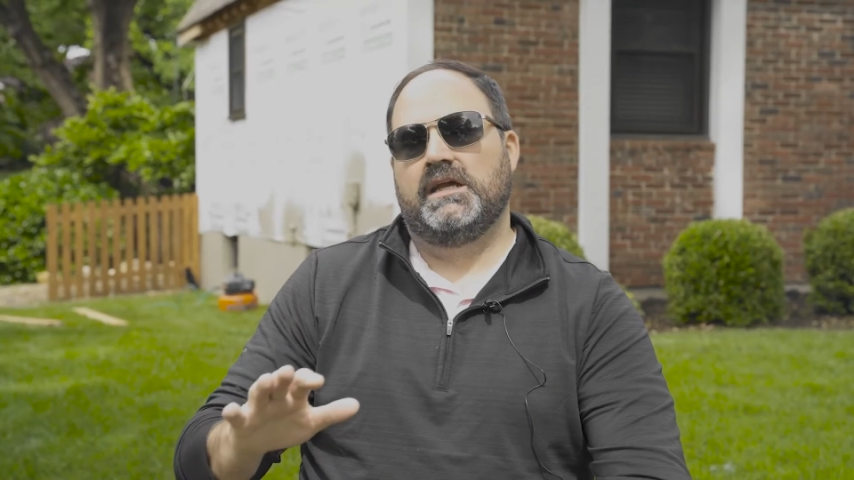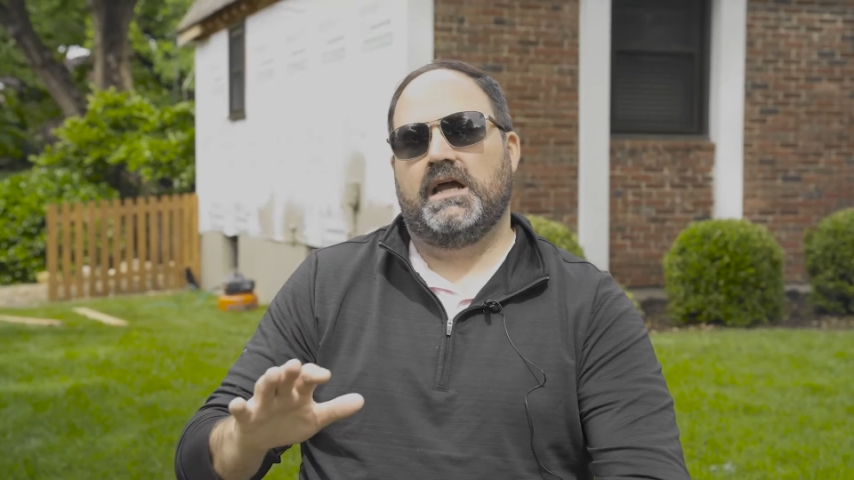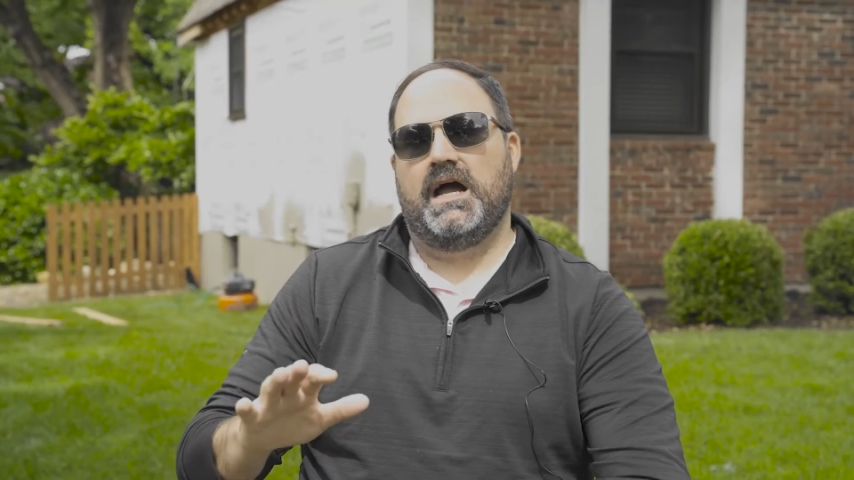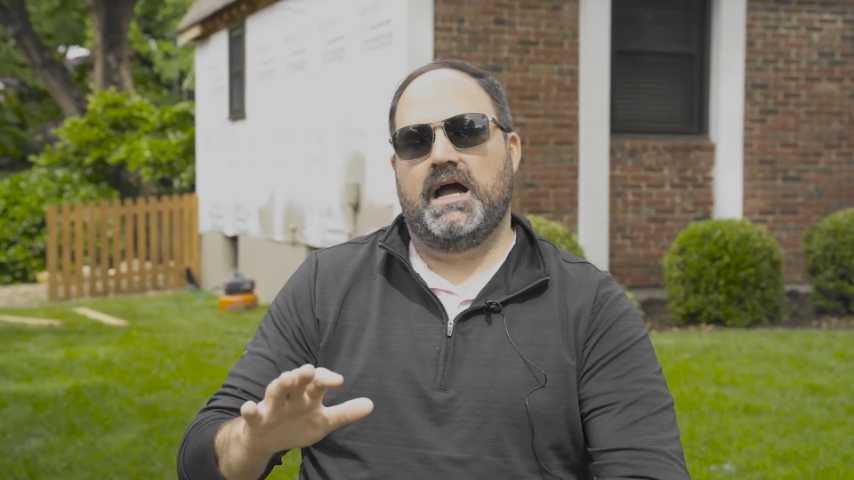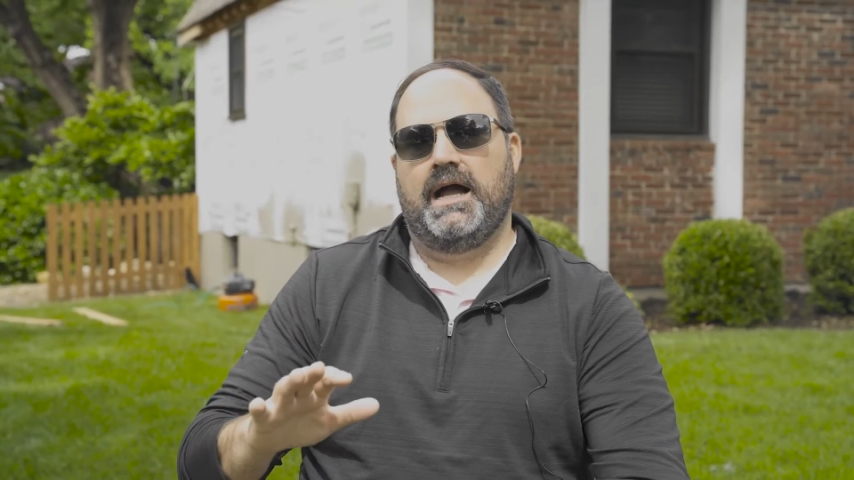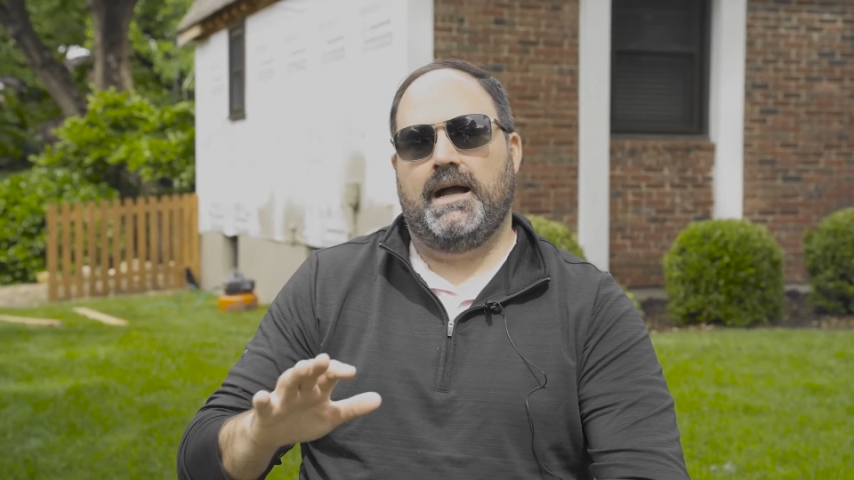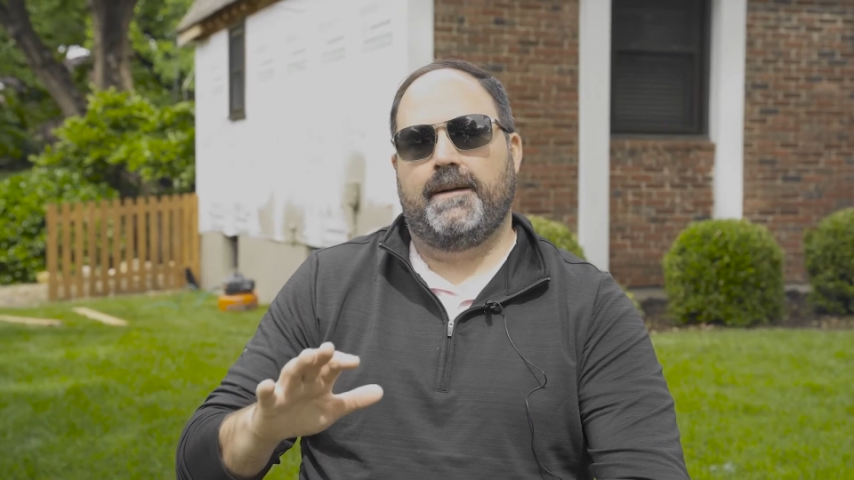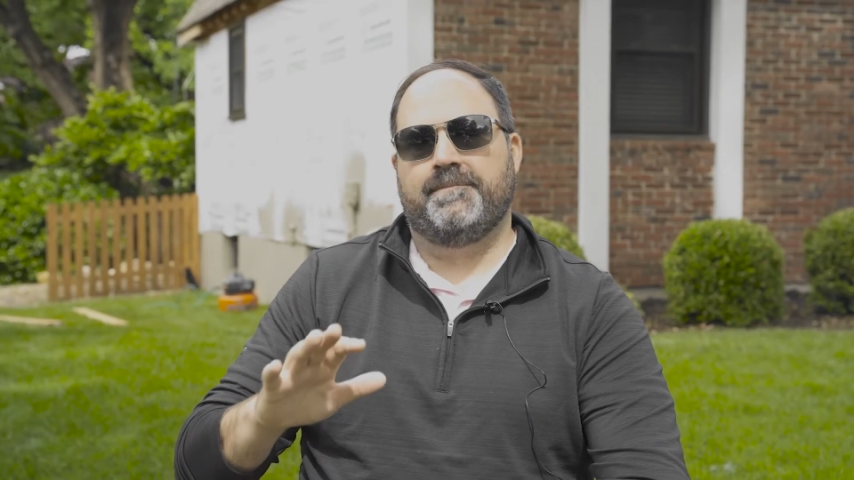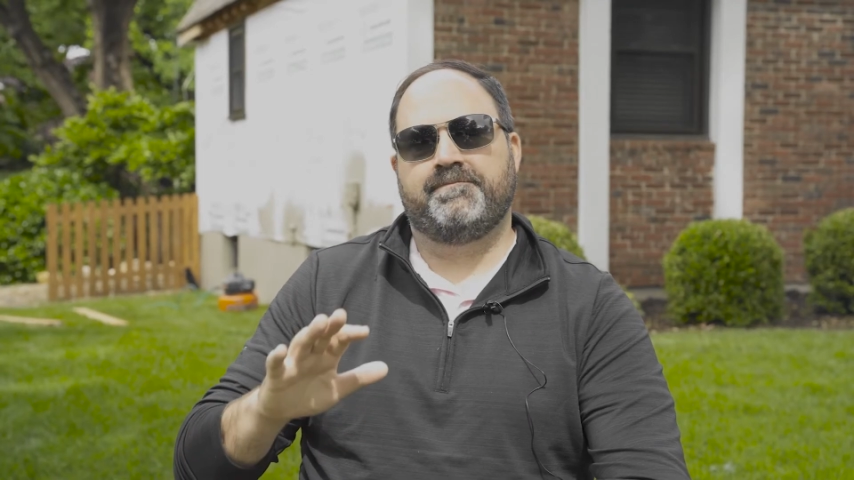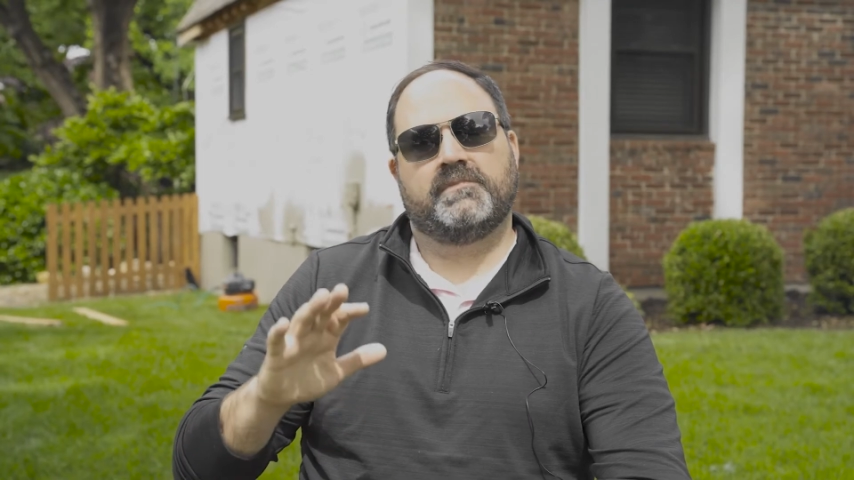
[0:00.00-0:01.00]

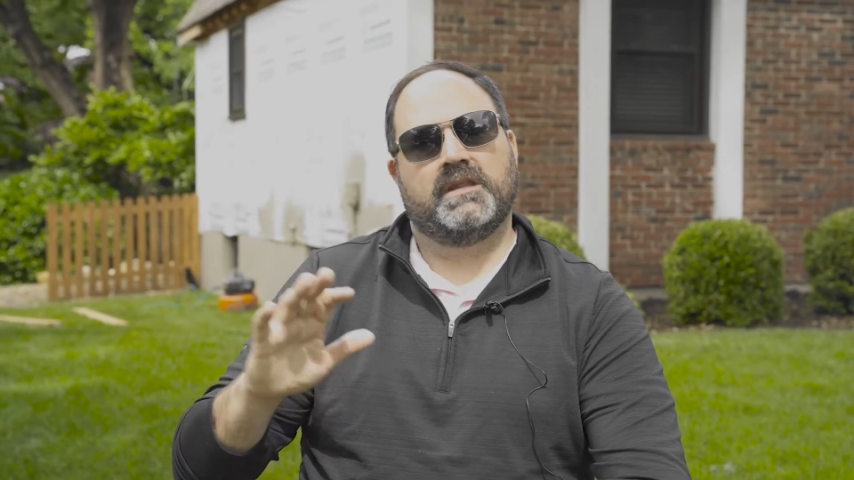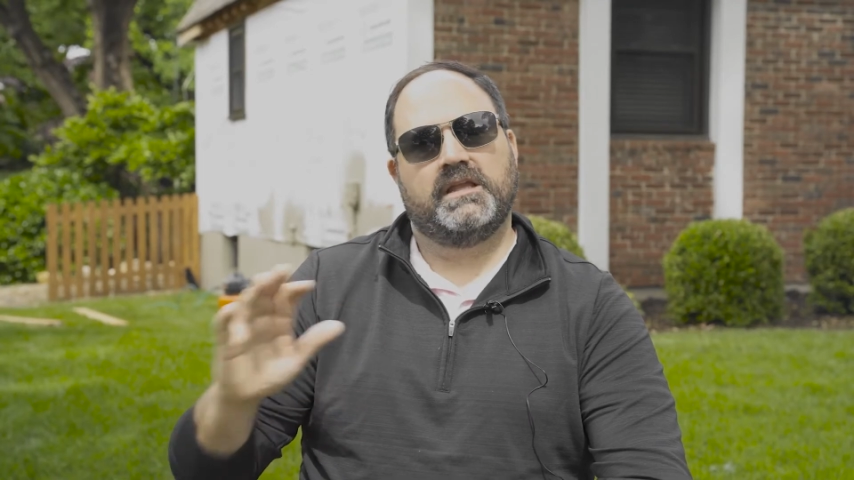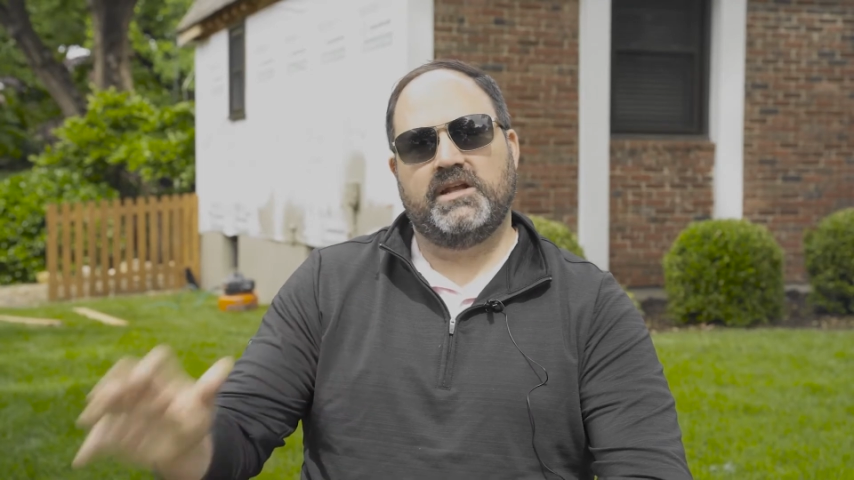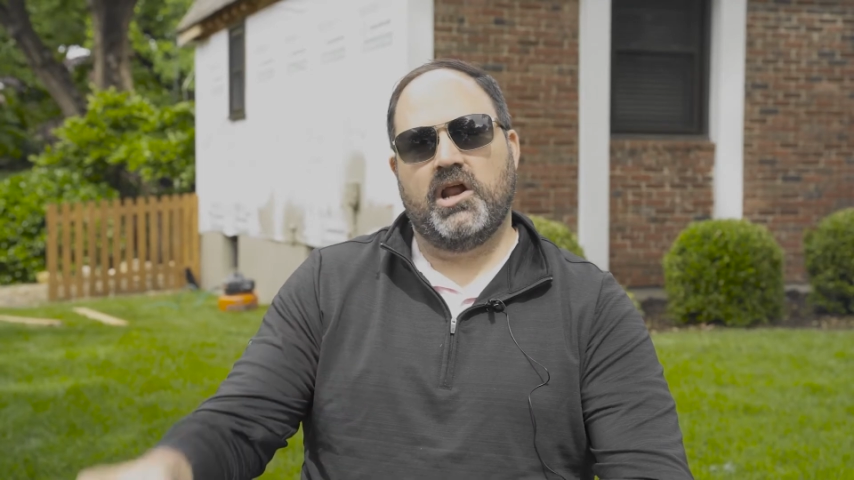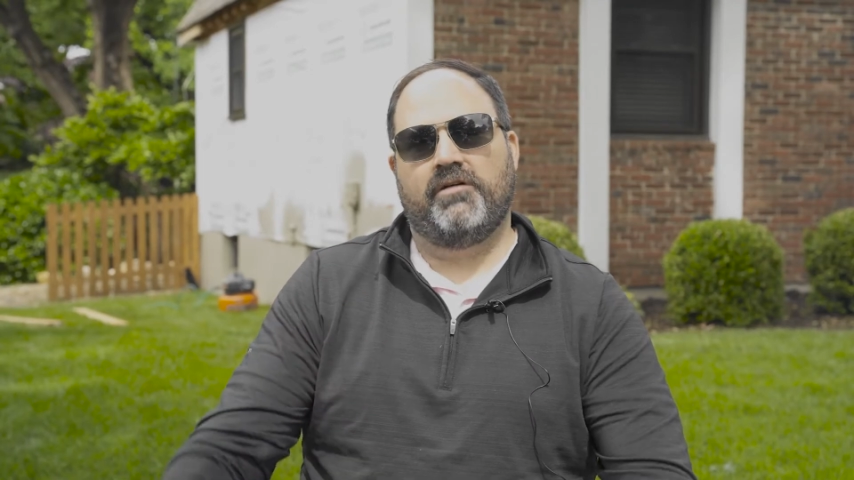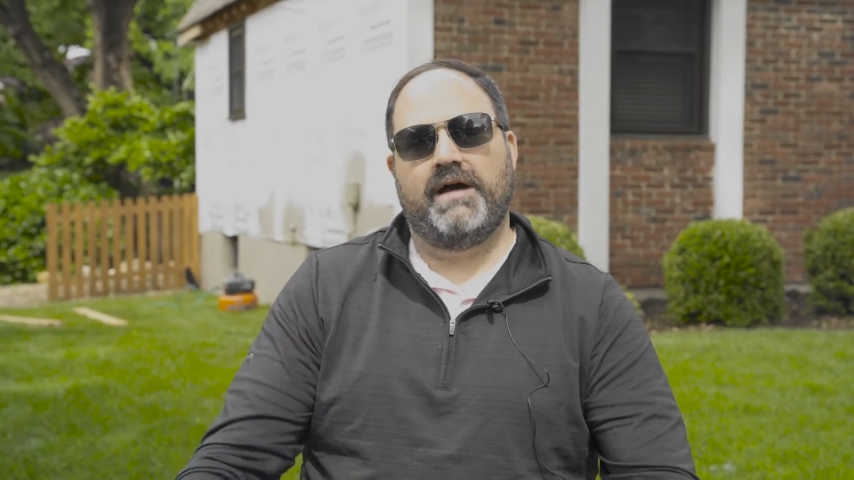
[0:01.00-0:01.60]
Um, you know,